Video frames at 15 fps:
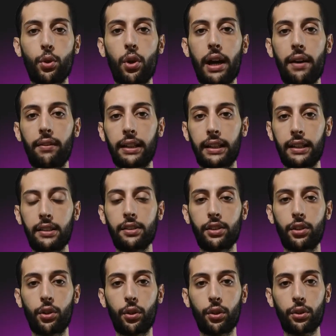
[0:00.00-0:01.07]
you have a cleaner
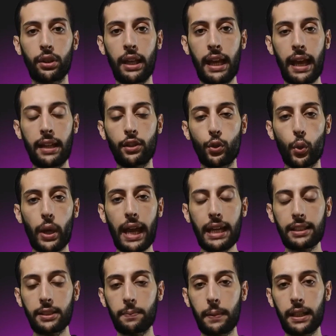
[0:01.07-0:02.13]
code, and you
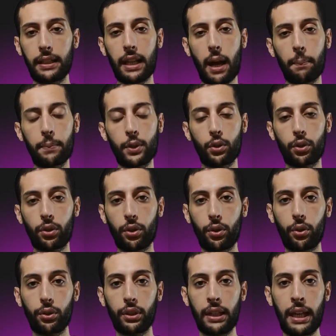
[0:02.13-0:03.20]
can split up your
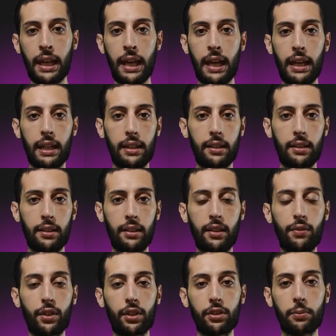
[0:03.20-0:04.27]
code in
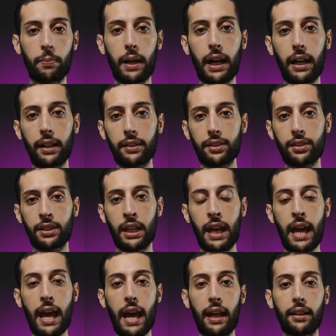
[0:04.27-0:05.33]
different parts,
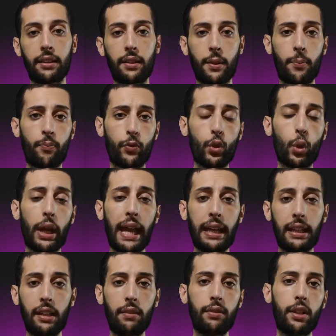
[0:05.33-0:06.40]
and you can
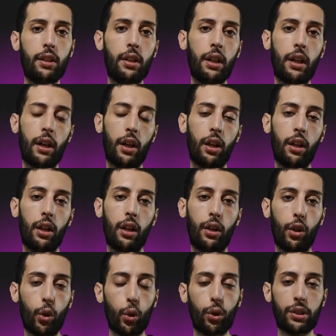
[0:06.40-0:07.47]
even
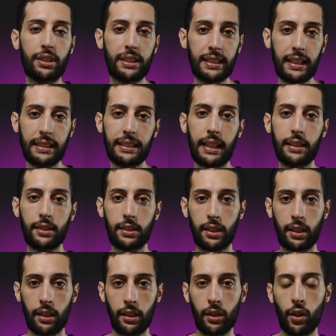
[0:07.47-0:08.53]
load
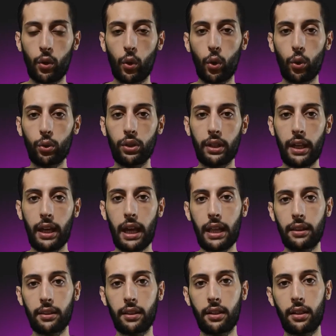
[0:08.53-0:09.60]
CSS code
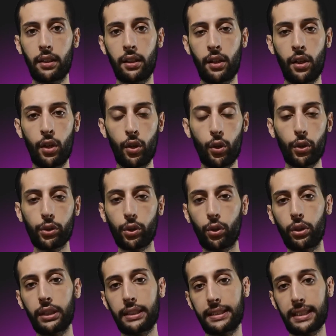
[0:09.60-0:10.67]
and not
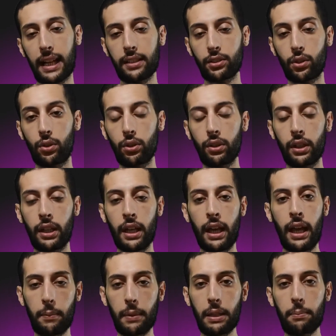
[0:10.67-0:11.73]
only Sass code.
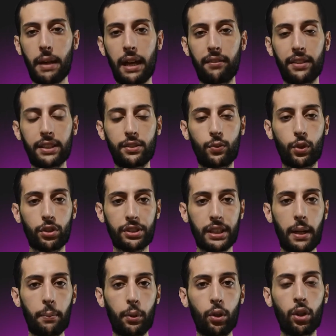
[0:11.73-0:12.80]
The main benefits, for
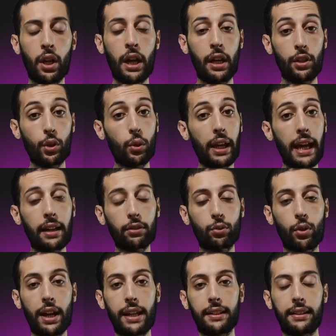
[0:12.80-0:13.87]
example, you can
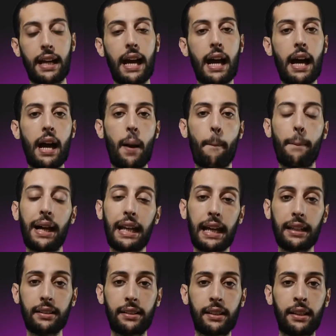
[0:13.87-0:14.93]
create a
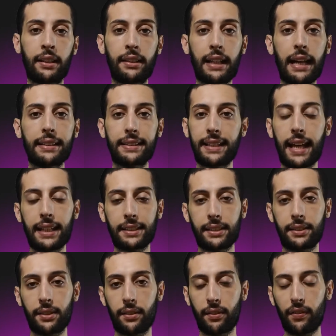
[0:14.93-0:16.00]

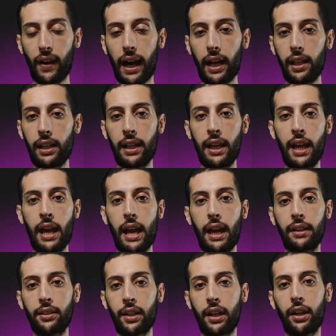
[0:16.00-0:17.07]
palette.sass file,
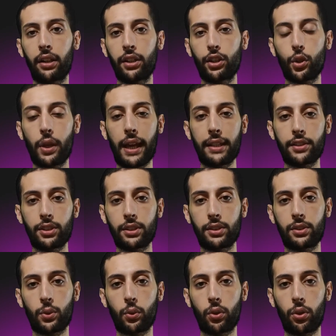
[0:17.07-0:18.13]
and there you can
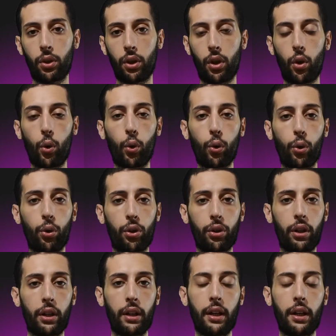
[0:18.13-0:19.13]
store all